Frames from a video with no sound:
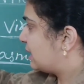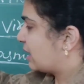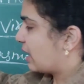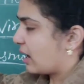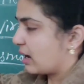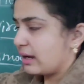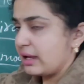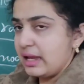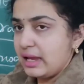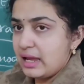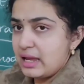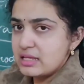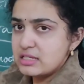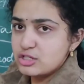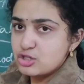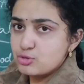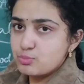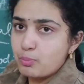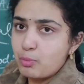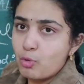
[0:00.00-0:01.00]
Then
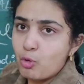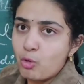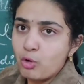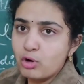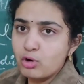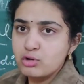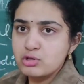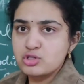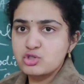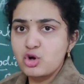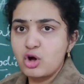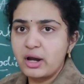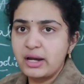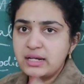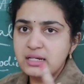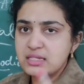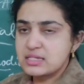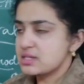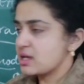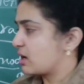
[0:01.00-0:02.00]
again
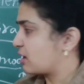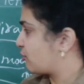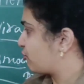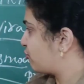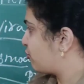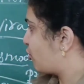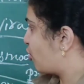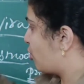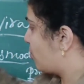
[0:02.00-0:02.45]
sporozoites are